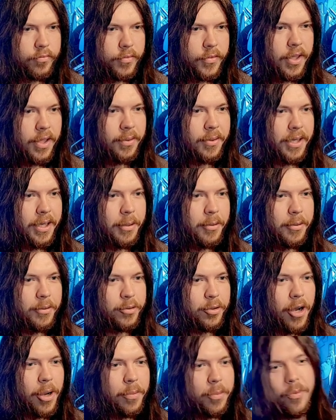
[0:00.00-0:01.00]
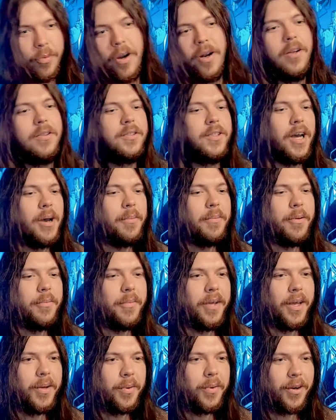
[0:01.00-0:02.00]
I'm gonna drop him right on top of me,
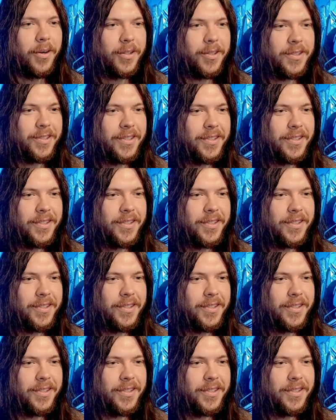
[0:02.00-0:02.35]
that works.